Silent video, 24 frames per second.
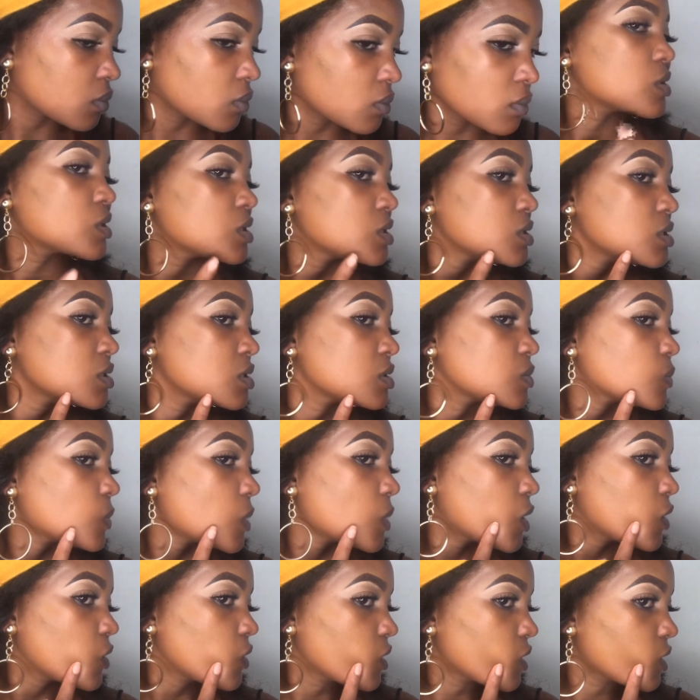This is
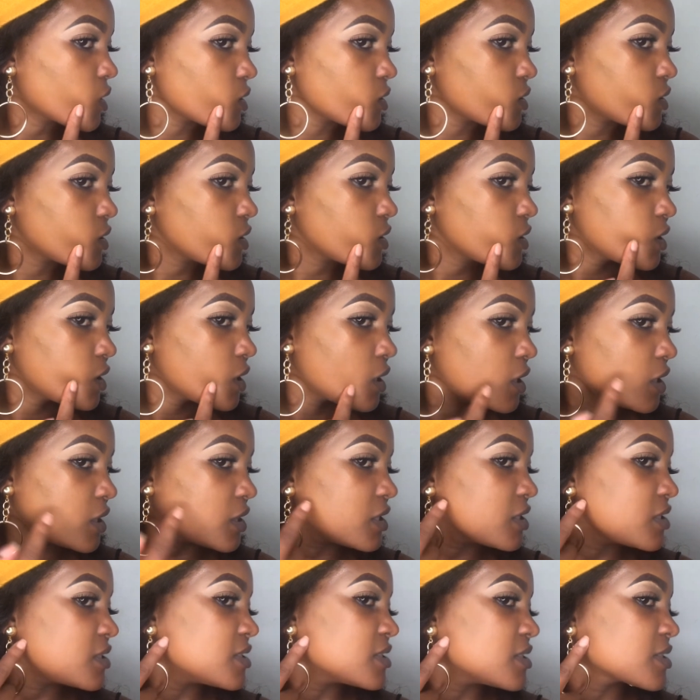mahogany here, and
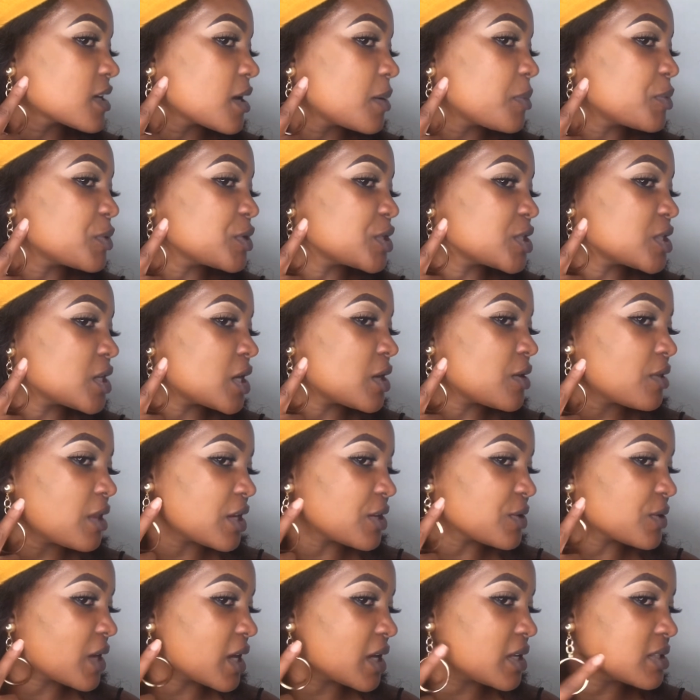this is cappuccino. I know that
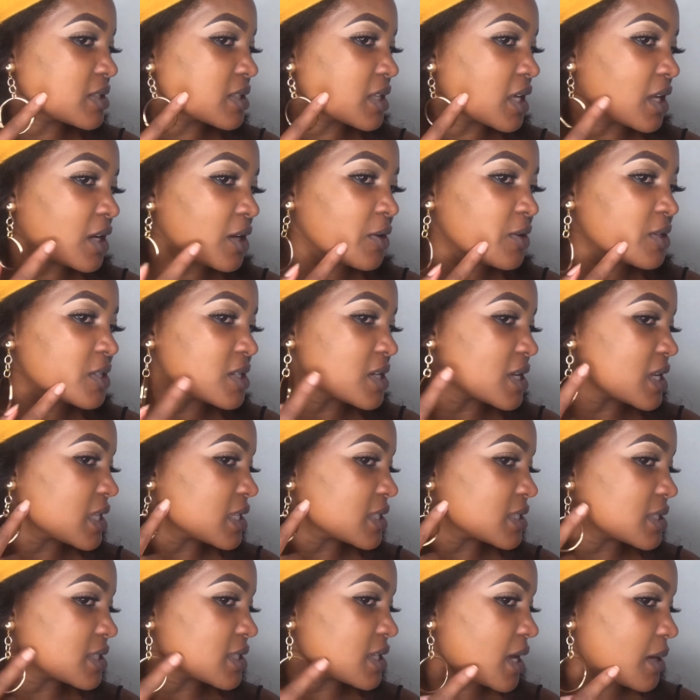you guys cannot really
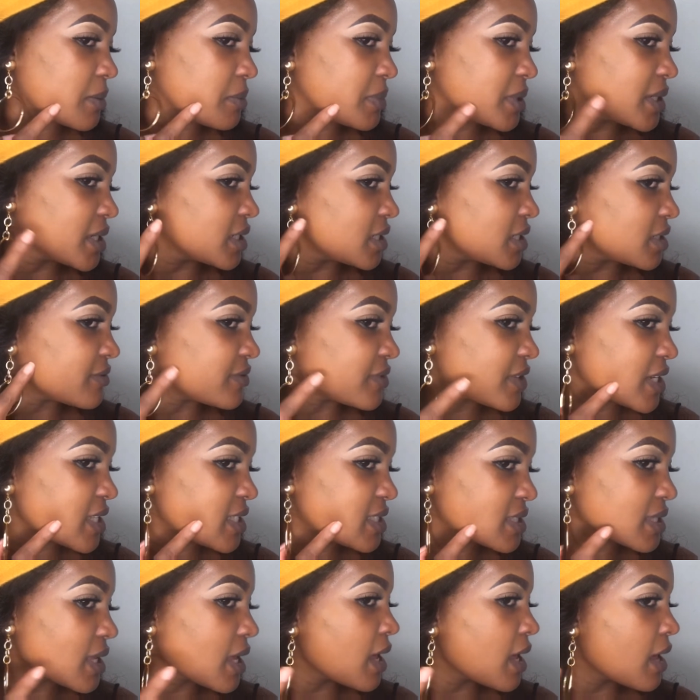see a big
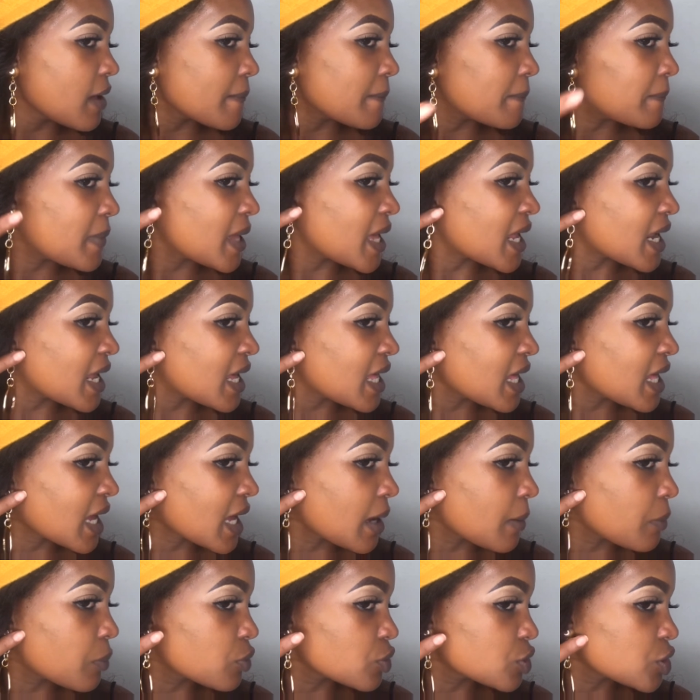difference, but
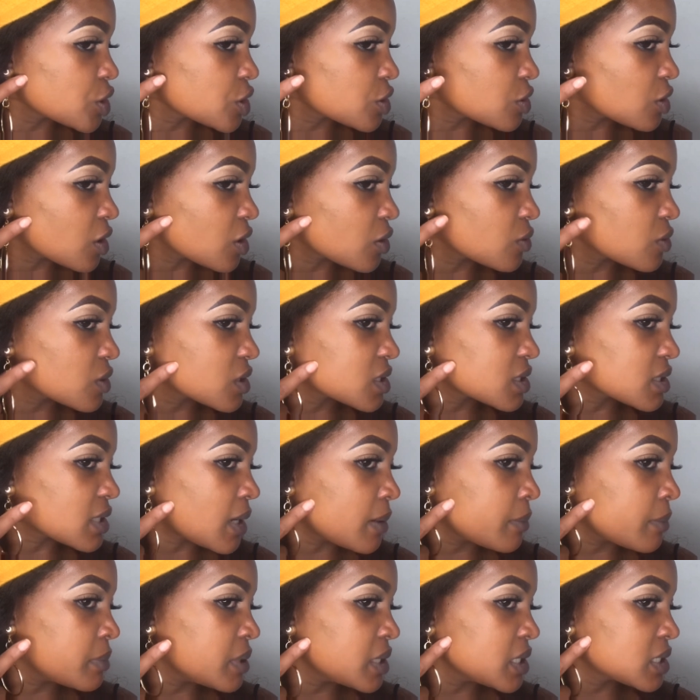cappuccino looks
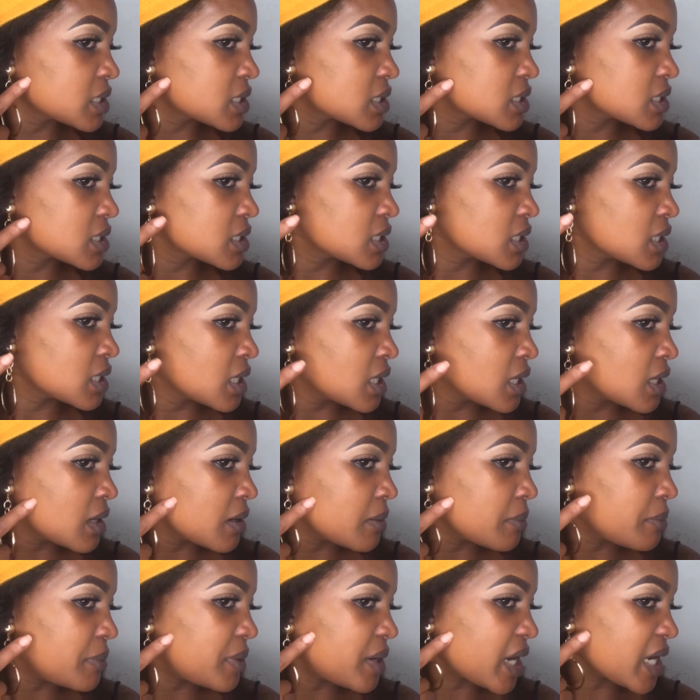a bit
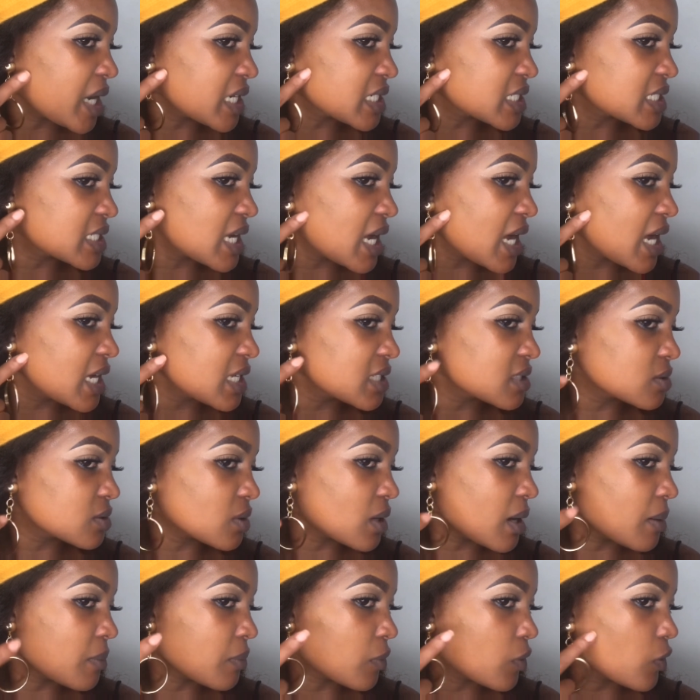brighter, so
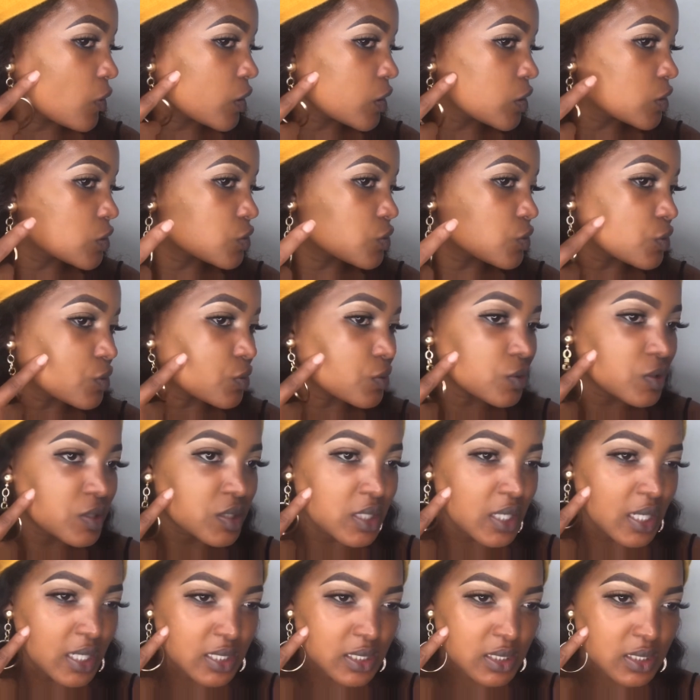I'm going to use
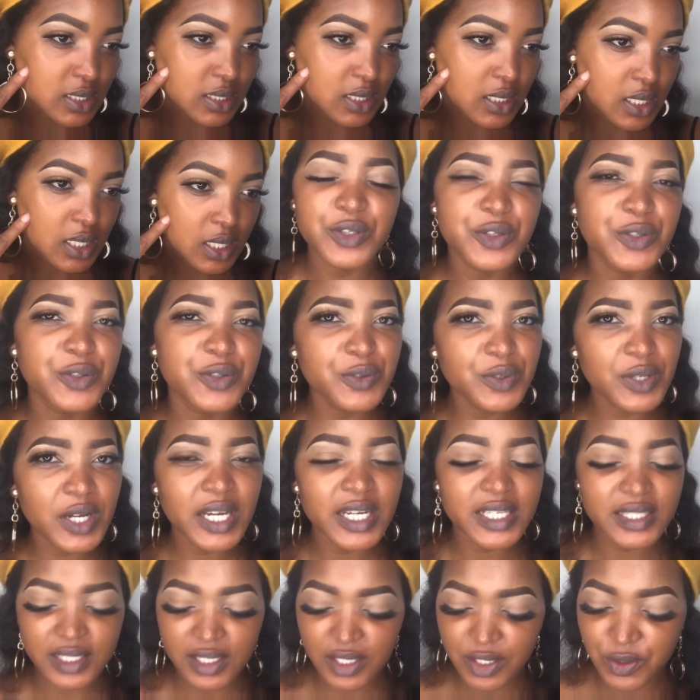that. Do you
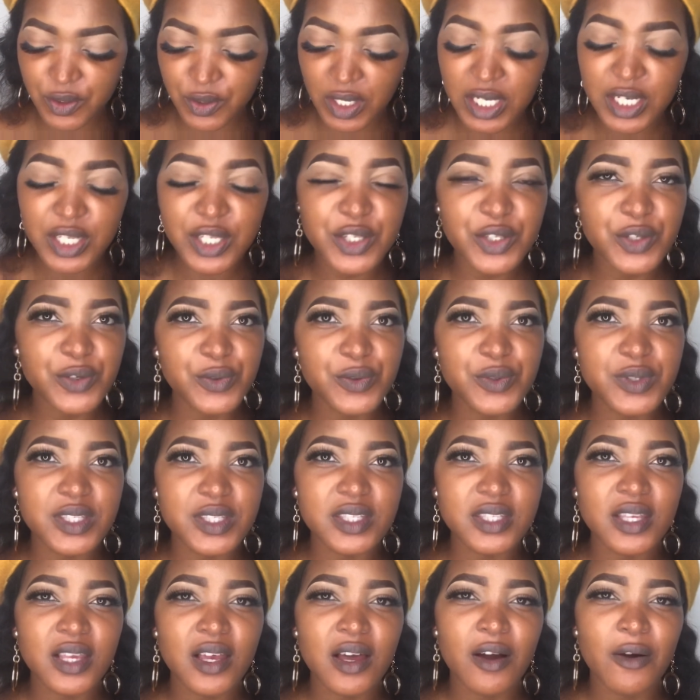guys actually
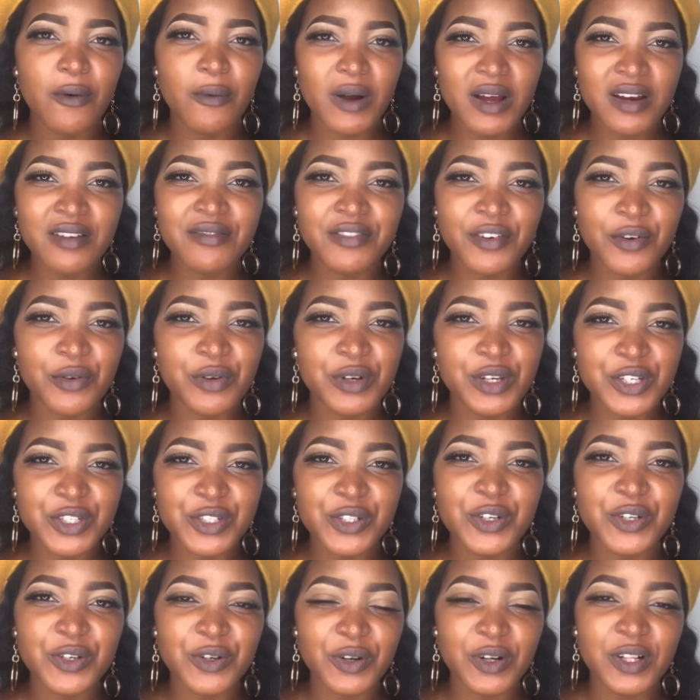use one
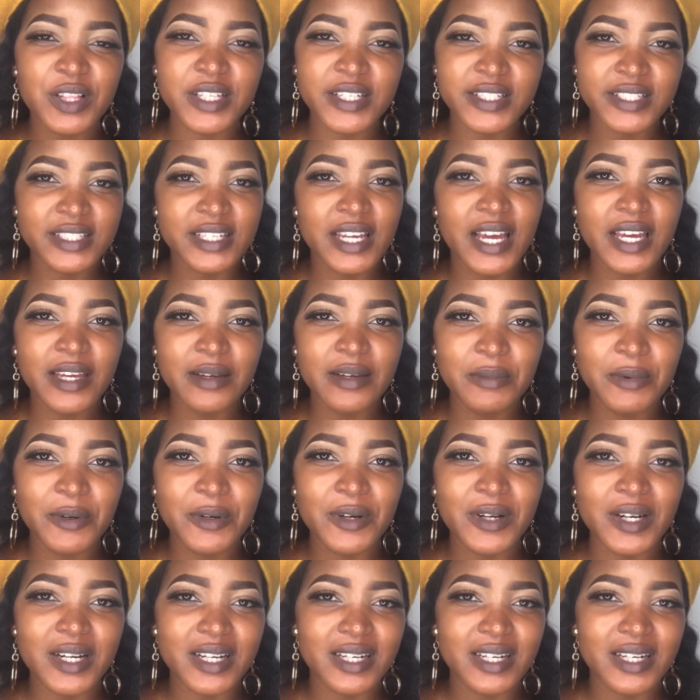foundation all the time, or